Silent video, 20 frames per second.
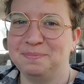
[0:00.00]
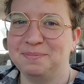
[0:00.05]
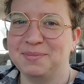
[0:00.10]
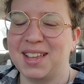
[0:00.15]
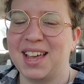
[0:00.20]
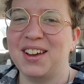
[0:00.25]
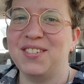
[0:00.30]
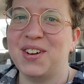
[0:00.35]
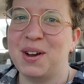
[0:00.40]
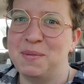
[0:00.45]

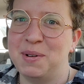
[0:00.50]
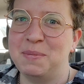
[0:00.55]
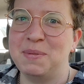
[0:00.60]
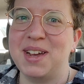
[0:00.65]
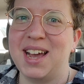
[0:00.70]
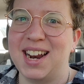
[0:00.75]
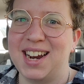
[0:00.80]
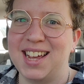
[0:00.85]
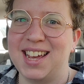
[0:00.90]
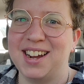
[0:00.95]
if I'm going to be
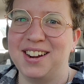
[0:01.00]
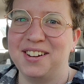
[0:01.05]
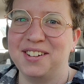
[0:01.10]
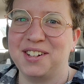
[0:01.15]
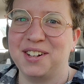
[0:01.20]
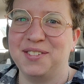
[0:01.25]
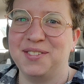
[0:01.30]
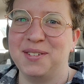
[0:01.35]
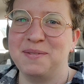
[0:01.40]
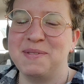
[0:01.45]
any
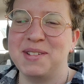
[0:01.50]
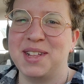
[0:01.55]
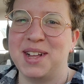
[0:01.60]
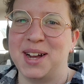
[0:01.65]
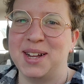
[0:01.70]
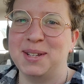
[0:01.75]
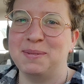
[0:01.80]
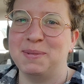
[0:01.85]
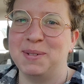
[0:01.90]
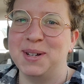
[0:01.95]
character from the
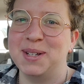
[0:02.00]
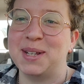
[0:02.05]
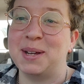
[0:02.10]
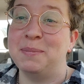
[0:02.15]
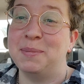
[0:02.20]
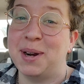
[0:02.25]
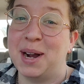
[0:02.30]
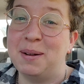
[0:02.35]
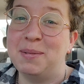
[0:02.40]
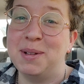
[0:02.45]
Lost Boys, I'm
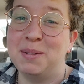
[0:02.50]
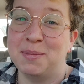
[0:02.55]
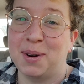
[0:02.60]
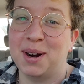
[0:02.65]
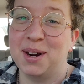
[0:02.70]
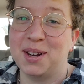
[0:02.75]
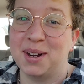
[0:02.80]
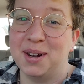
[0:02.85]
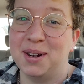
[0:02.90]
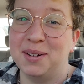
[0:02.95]
probably
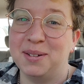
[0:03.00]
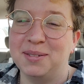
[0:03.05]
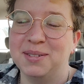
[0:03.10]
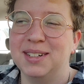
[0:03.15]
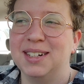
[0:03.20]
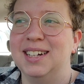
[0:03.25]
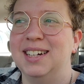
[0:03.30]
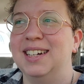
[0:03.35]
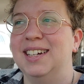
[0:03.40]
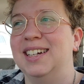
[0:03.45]
Marco.
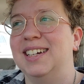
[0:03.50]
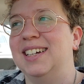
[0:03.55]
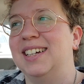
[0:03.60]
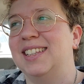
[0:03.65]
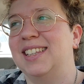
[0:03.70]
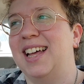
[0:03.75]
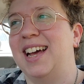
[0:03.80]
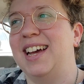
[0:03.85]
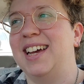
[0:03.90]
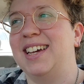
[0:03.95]

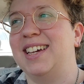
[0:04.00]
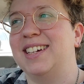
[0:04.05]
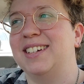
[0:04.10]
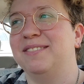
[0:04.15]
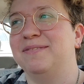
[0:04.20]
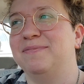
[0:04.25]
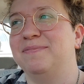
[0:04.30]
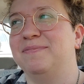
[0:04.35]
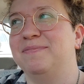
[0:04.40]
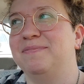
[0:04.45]
Like,
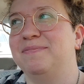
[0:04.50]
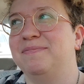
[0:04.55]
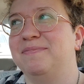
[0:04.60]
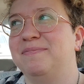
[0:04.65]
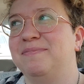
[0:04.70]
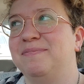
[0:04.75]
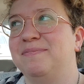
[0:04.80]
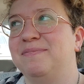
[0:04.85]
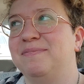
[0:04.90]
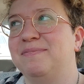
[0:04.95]

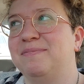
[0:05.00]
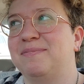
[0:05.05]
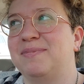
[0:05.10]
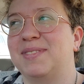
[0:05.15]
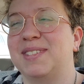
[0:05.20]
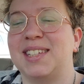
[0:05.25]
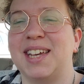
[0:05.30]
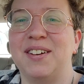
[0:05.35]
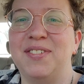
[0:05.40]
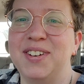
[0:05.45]

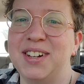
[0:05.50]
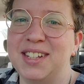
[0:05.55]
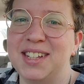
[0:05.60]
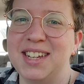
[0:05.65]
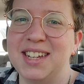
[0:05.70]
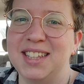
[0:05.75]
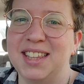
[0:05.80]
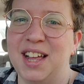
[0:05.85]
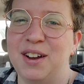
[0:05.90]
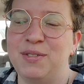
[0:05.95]
definitely
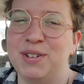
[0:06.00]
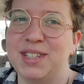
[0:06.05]
in love with